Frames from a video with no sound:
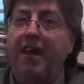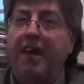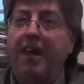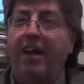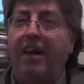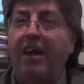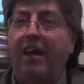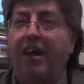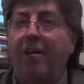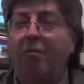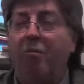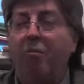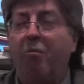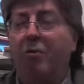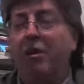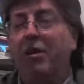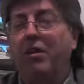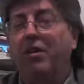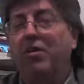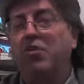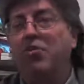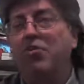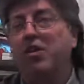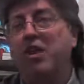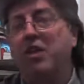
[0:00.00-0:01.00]
One of
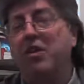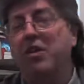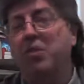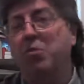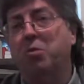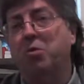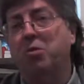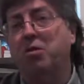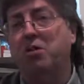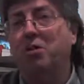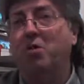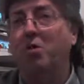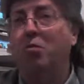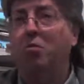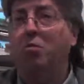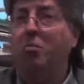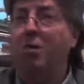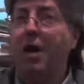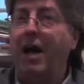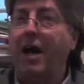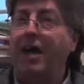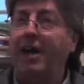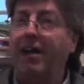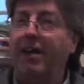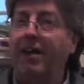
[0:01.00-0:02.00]
the tricks was to go
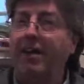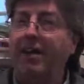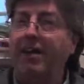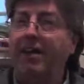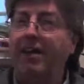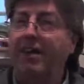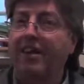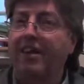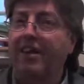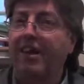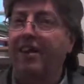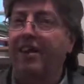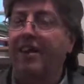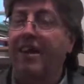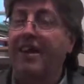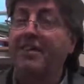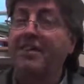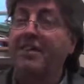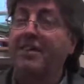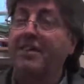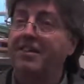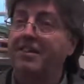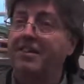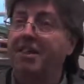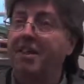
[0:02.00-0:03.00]
back and
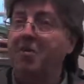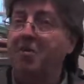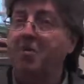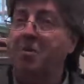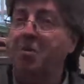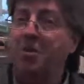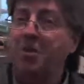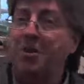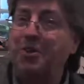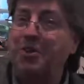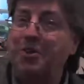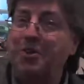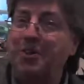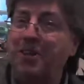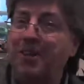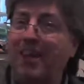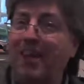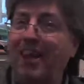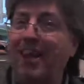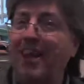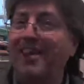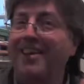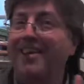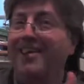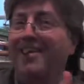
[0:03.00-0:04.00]
ask the same question
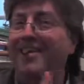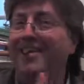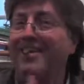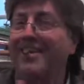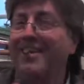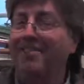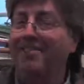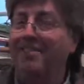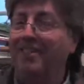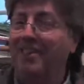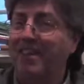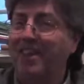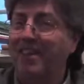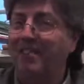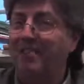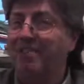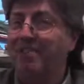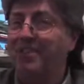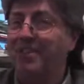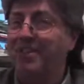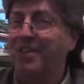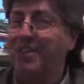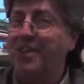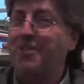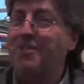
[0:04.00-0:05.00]
again and see if they gave the
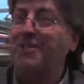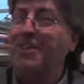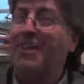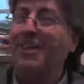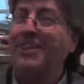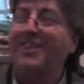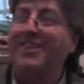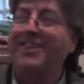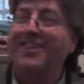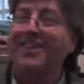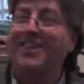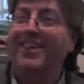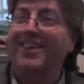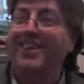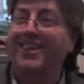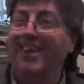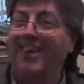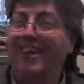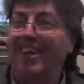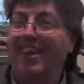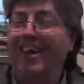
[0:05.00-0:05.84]
same answer.